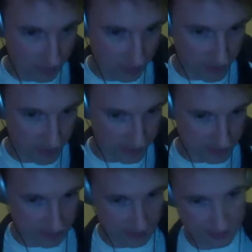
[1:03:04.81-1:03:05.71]

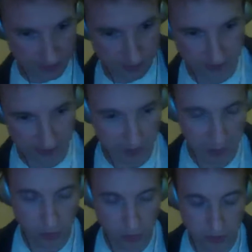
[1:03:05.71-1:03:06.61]
NXT is doing very
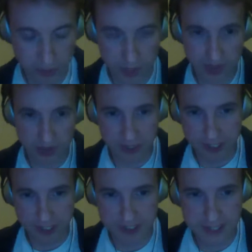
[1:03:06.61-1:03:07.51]
poorly apparently in
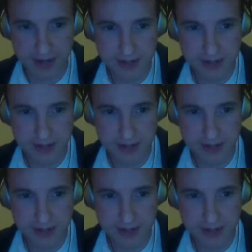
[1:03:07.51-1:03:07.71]
attendance